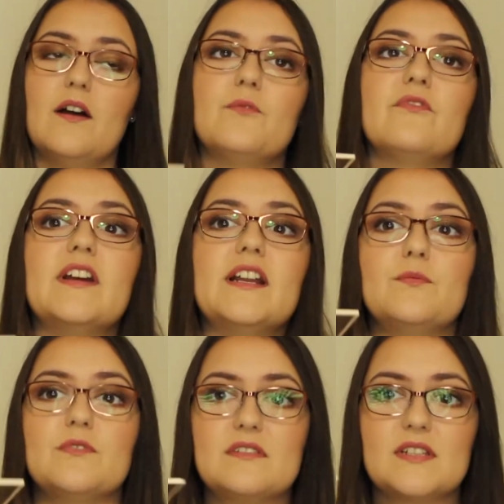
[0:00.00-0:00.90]
I really
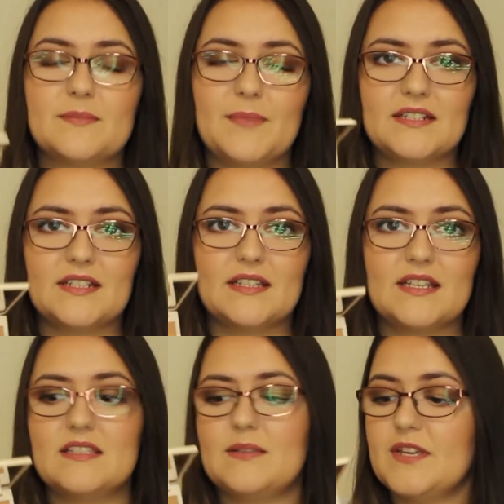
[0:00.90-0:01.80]
wasn't expecting
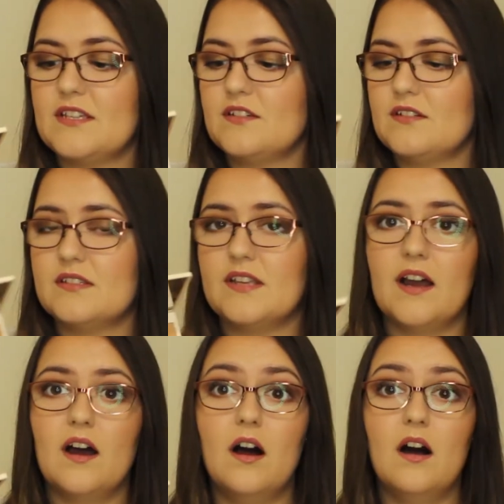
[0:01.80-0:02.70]
these to be as good as they
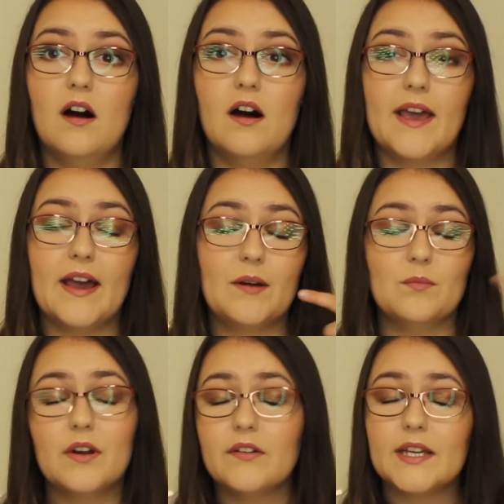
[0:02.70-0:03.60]
are. I
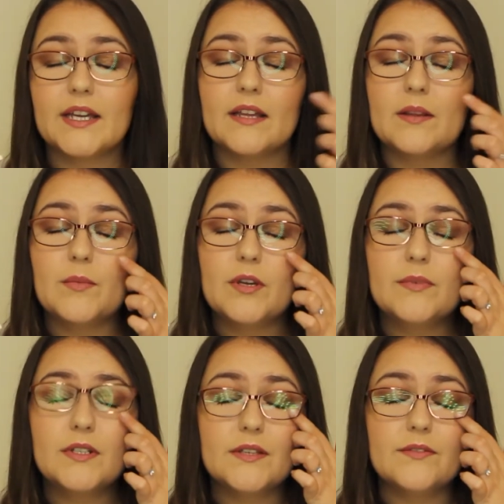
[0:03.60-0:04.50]
am wearing it at the
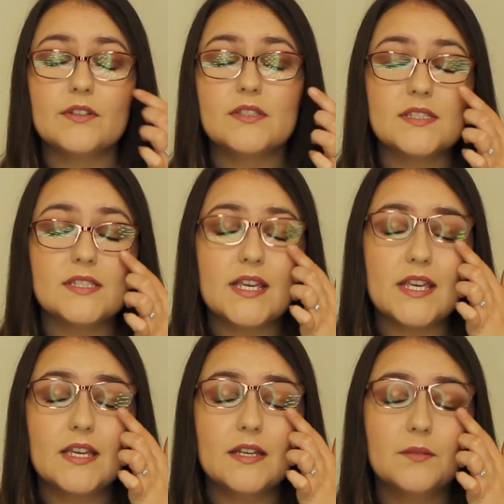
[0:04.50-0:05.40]
moment, if you can
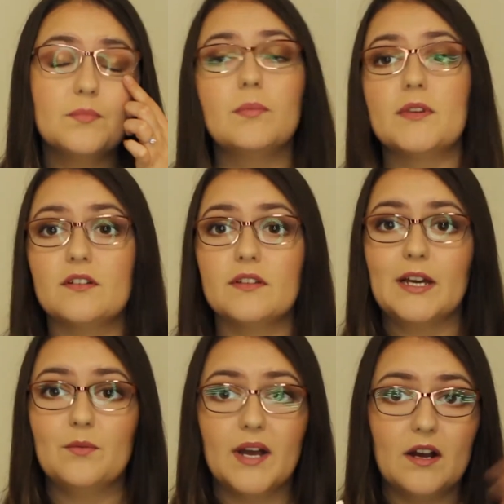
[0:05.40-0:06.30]
see, probably not
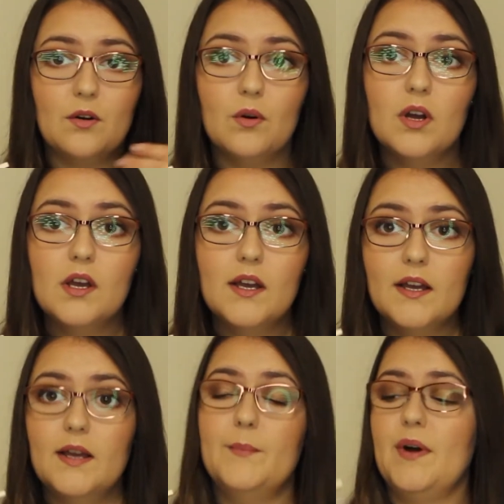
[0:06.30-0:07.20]
that well
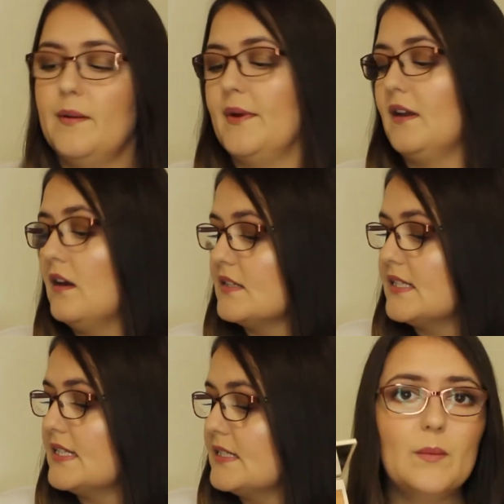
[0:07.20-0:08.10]
behind my
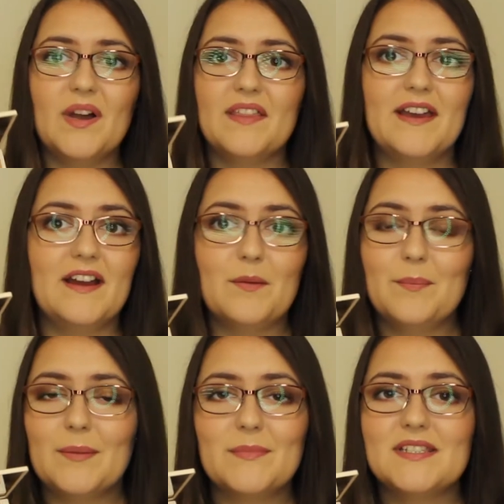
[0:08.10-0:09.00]
glasses, but they are
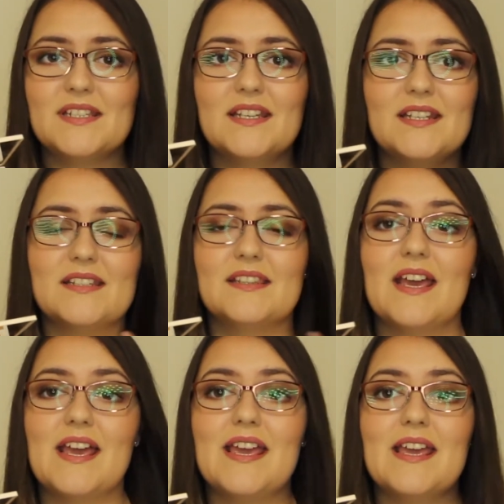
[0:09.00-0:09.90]
pigmented,
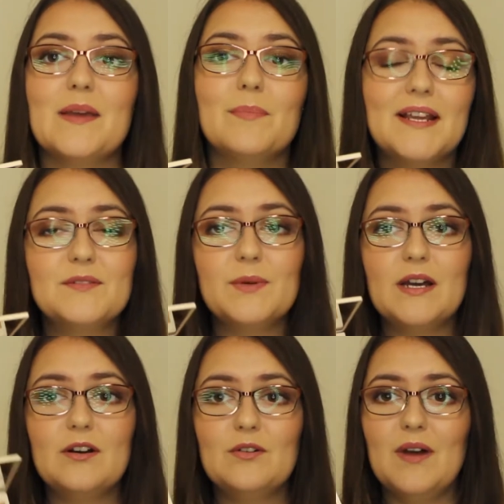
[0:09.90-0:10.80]
they blend
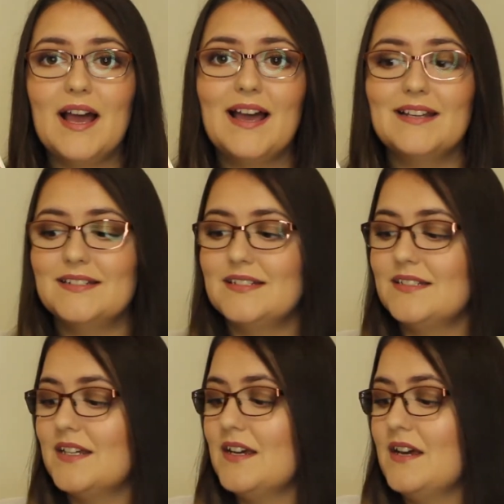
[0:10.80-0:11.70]
well,
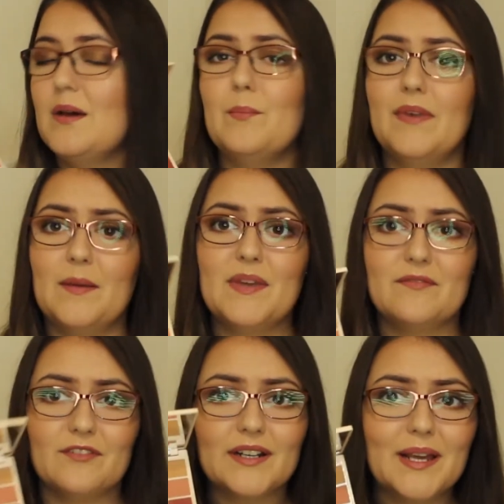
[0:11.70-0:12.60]
and I mean,
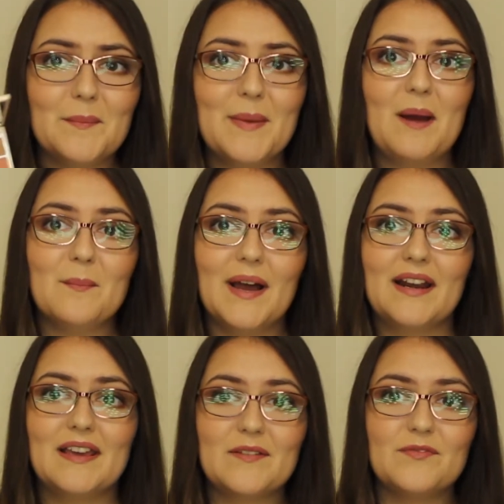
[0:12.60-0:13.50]
for a £10
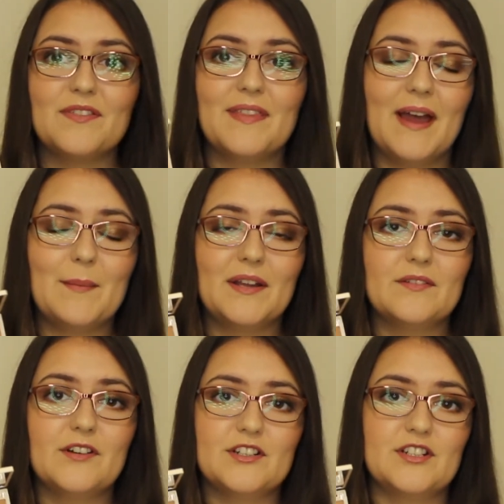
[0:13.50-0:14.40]
palette, for that amount
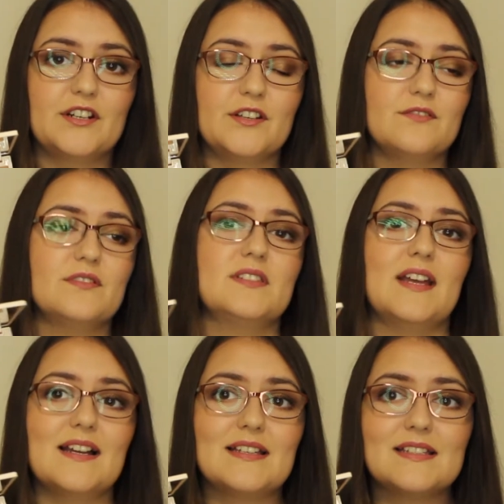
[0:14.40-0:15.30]
of eyeshadows,
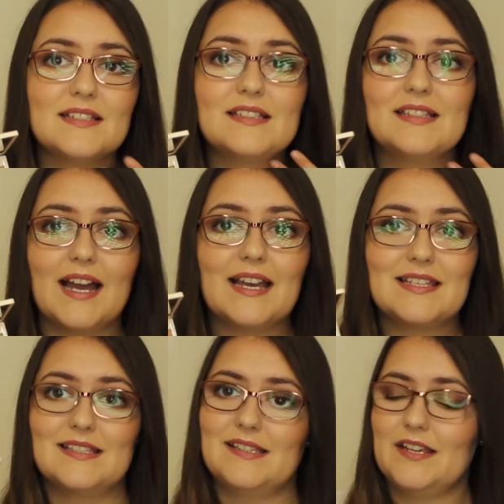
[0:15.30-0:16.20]
that
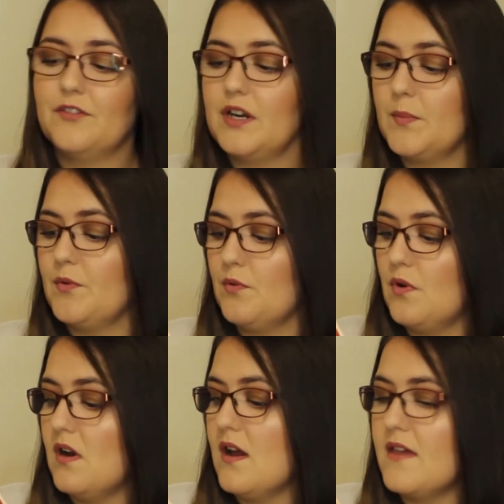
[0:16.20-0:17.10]
is
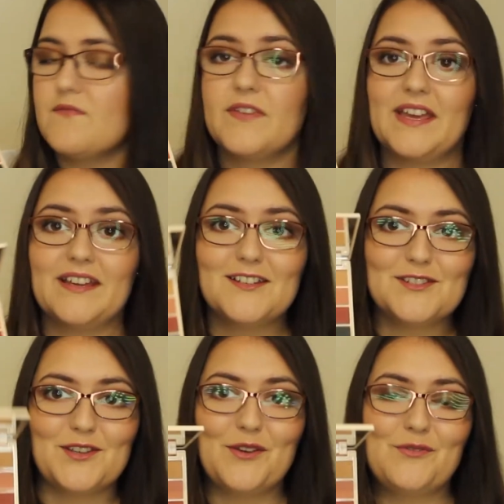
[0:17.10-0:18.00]
incredible. I think
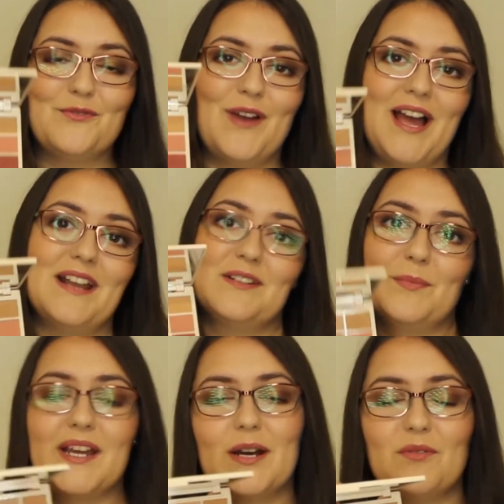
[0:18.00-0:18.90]
Soph and
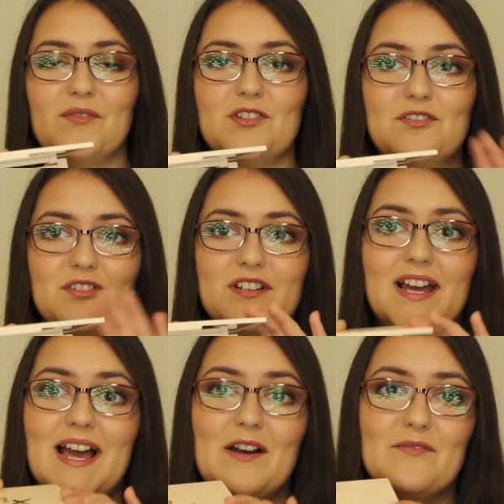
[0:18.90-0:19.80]
Makeup Revolution
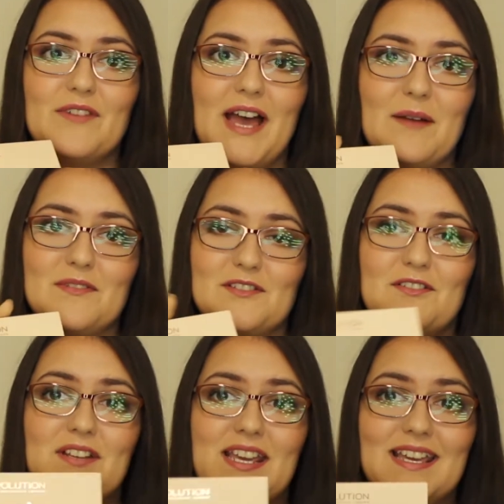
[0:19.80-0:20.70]
have
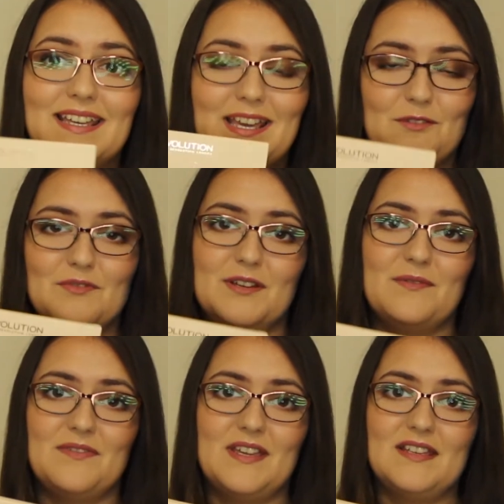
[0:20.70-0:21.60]
absolutely killed it
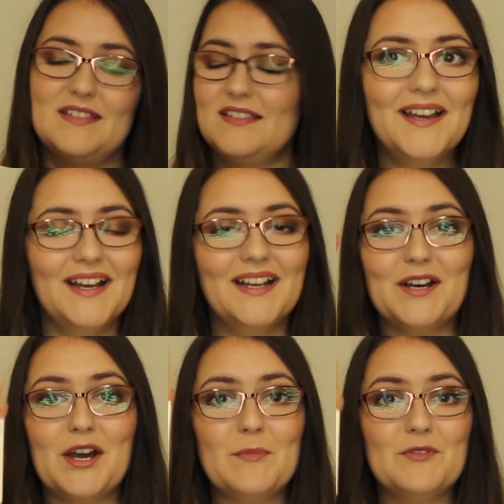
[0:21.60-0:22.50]
with this. And
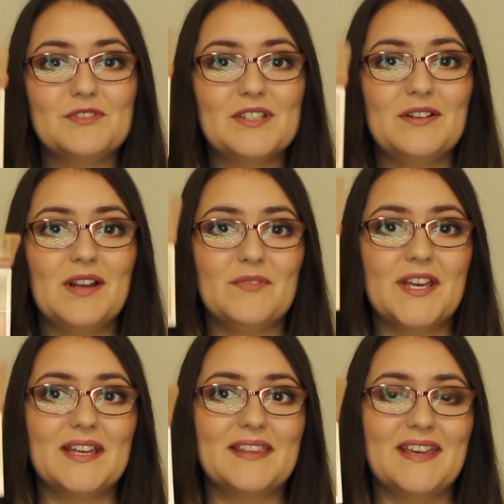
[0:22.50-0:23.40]
I'm also
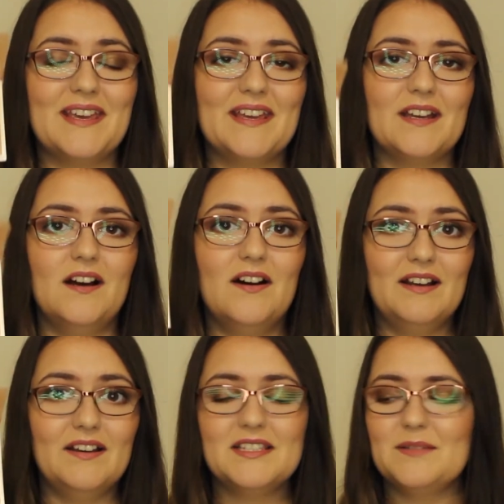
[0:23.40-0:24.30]
loving the
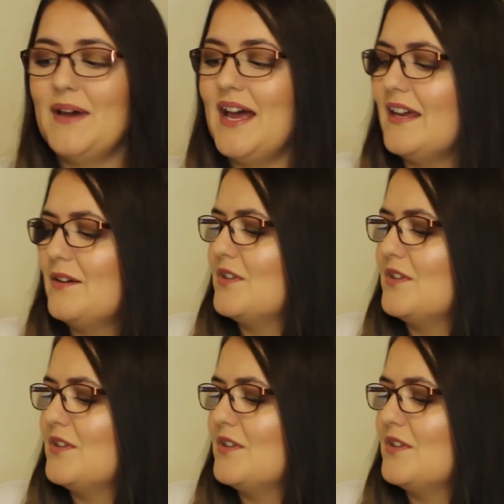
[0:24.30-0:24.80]
highlighter palette,